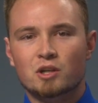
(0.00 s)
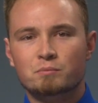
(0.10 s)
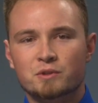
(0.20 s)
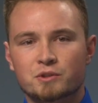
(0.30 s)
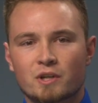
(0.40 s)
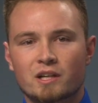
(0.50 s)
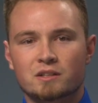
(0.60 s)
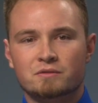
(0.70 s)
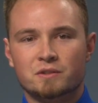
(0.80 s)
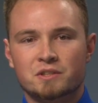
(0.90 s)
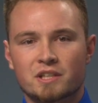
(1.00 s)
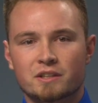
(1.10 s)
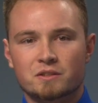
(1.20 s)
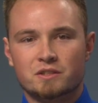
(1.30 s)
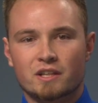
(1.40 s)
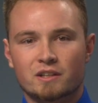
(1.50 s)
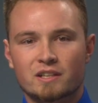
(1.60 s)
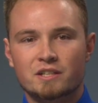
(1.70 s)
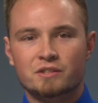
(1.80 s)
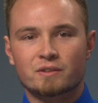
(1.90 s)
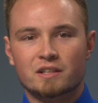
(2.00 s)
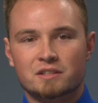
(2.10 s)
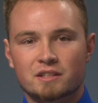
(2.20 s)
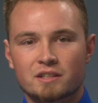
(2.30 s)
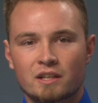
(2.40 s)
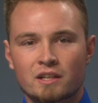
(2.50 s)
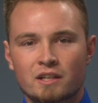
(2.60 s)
open tryouts for singers that are interested